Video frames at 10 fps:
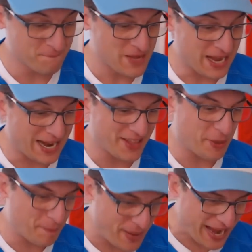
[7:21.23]
Uh, the
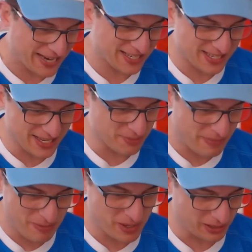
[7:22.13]
backs is
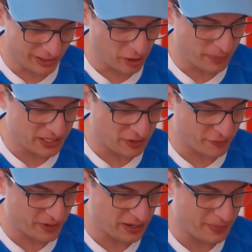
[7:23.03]
maybe a little bit
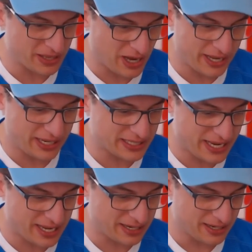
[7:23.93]
different. I mean, nine and
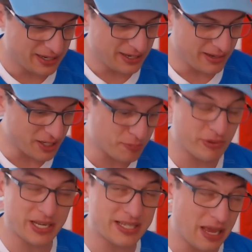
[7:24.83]
ten is
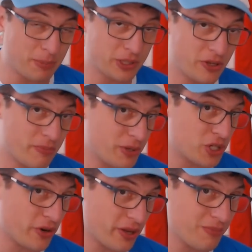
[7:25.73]
pretty stable though. The
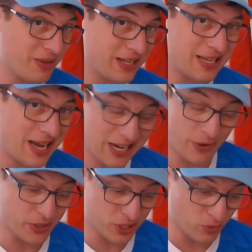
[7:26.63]
majority of the minutes are
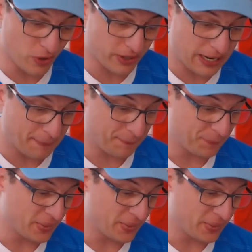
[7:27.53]
going to the World Cup.